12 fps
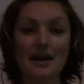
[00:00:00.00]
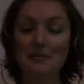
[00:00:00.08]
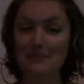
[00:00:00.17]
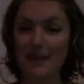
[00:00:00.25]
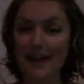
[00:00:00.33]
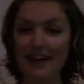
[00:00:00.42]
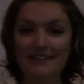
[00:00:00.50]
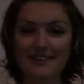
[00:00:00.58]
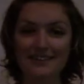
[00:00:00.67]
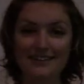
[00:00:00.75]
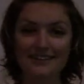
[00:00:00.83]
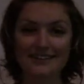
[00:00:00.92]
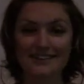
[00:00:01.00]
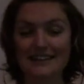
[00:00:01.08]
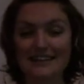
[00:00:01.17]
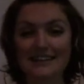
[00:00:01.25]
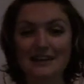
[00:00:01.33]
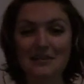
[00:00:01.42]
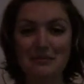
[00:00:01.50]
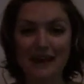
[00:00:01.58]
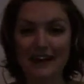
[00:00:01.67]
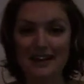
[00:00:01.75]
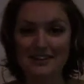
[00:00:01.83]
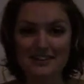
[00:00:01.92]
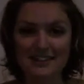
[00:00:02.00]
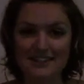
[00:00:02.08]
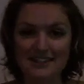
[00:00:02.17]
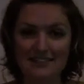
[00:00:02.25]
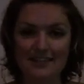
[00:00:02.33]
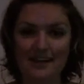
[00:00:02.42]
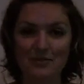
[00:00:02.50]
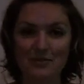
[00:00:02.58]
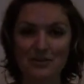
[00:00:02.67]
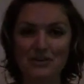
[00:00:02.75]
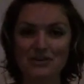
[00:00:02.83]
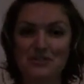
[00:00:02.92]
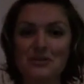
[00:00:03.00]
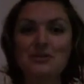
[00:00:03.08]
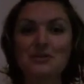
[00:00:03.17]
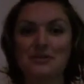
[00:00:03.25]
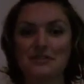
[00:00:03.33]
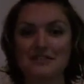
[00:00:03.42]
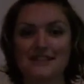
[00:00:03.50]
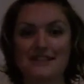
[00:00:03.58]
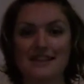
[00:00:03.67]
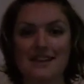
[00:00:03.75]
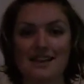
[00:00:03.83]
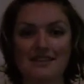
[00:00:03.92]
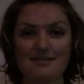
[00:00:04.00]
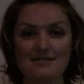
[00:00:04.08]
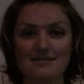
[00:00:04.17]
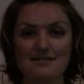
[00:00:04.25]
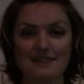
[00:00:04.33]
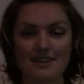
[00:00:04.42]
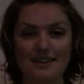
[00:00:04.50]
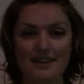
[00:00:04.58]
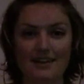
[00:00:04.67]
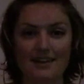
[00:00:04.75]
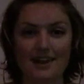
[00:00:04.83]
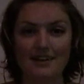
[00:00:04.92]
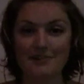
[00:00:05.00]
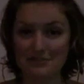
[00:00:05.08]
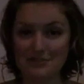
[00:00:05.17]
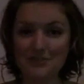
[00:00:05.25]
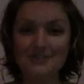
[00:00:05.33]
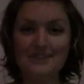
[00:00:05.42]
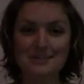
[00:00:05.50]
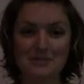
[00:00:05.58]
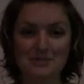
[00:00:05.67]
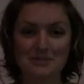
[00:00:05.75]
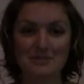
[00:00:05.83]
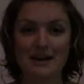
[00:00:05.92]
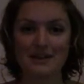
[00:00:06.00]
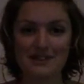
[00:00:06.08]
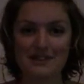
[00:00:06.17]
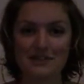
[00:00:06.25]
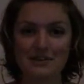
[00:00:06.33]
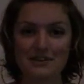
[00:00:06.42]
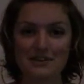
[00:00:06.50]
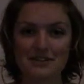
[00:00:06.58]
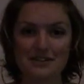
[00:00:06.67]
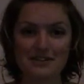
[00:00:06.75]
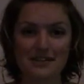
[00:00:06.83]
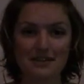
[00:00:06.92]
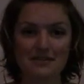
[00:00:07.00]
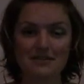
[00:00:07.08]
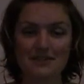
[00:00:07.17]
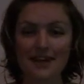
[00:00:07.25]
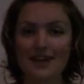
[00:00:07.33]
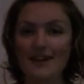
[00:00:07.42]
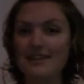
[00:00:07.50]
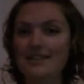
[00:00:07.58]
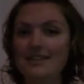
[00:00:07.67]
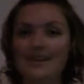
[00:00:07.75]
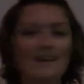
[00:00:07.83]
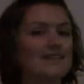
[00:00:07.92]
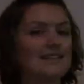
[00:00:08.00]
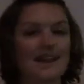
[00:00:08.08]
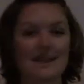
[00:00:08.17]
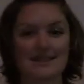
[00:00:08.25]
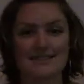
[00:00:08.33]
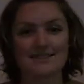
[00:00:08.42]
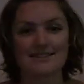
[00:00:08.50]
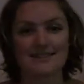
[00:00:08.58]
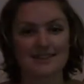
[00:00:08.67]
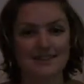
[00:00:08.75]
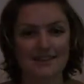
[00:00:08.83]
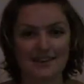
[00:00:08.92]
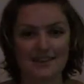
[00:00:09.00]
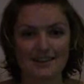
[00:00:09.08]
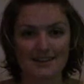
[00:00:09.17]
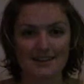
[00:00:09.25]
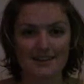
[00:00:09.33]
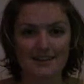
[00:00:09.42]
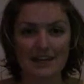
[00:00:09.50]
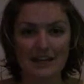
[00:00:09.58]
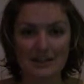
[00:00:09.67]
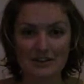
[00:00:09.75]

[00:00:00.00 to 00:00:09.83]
Having clear boundaries around what you do want to receive and enforcing those boundaries within yourself. Anything less than